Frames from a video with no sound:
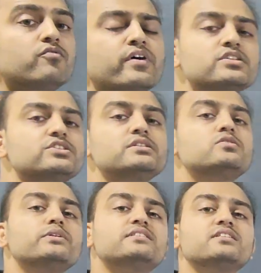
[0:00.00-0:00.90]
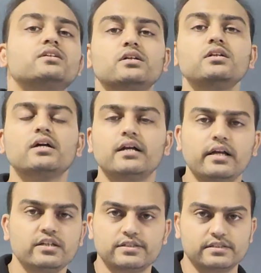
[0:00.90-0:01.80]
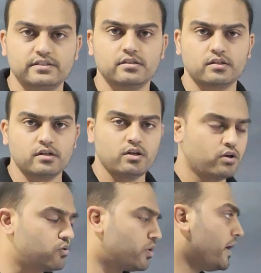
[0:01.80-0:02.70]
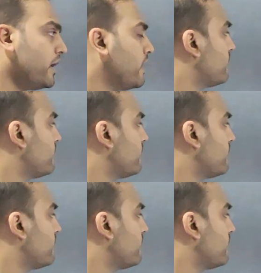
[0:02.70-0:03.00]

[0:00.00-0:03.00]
functions with certain conditions. Okay,